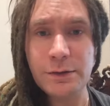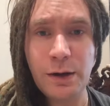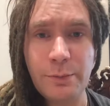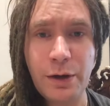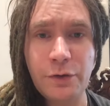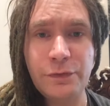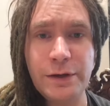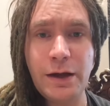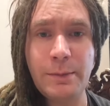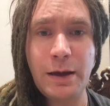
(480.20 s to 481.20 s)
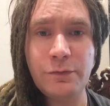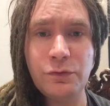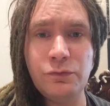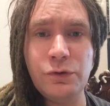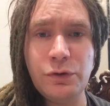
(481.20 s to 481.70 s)
look quite puffy, I'm having
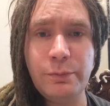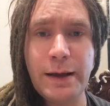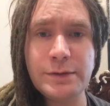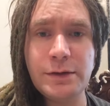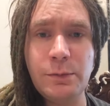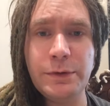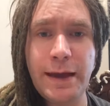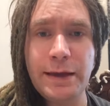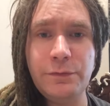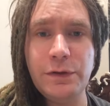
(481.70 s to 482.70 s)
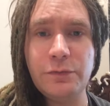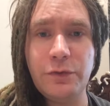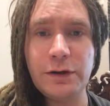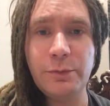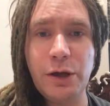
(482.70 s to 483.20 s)
a real bad time with hay
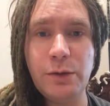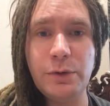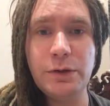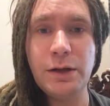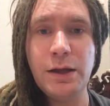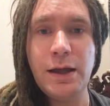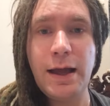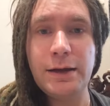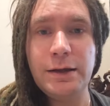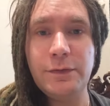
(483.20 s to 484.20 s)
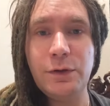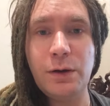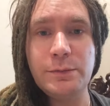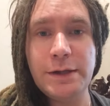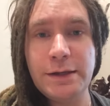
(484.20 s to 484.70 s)
fever at the moment. And even though
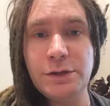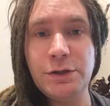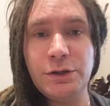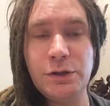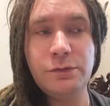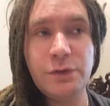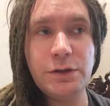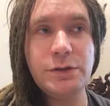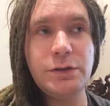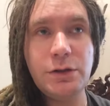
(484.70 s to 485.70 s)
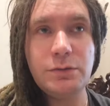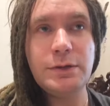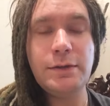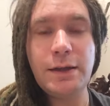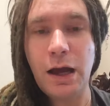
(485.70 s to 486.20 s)
I'm saying to the universe, you know,
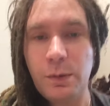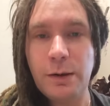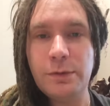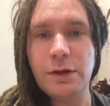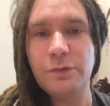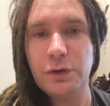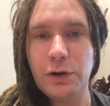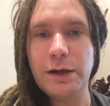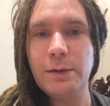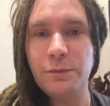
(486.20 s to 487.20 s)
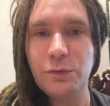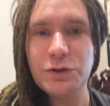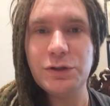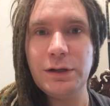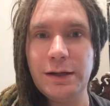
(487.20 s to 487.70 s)
send that away with love and light,
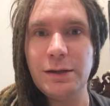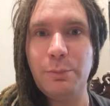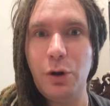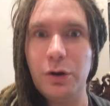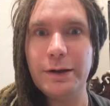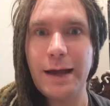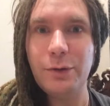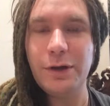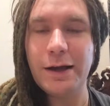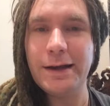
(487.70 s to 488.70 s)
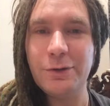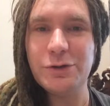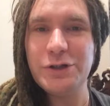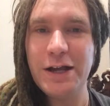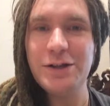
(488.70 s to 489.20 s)
unfortunately, the pollen count, I
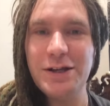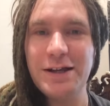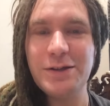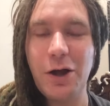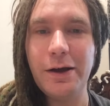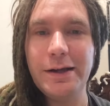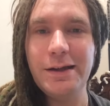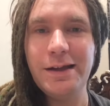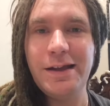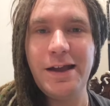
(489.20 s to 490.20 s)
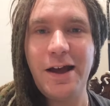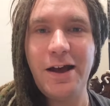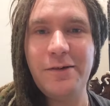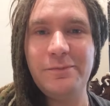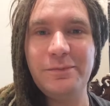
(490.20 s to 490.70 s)
cannot change. It is high.
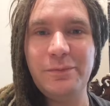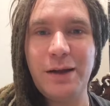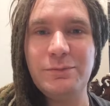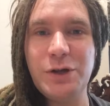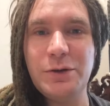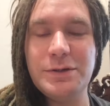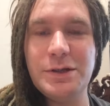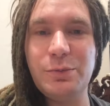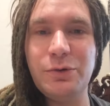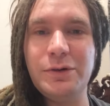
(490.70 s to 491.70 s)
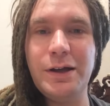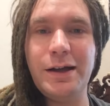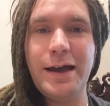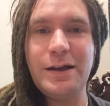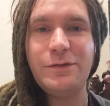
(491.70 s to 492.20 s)
But I'm dosed up on
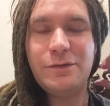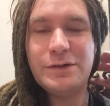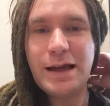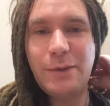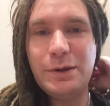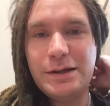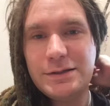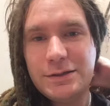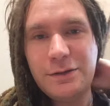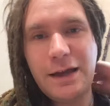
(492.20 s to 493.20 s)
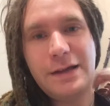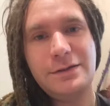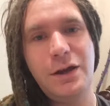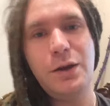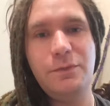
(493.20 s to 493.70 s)
hay fever tablets, so that
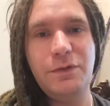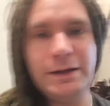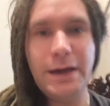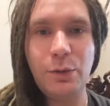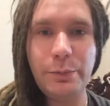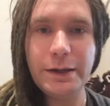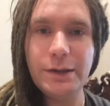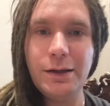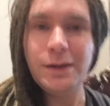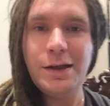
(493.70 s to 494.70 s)
is hopefully helping.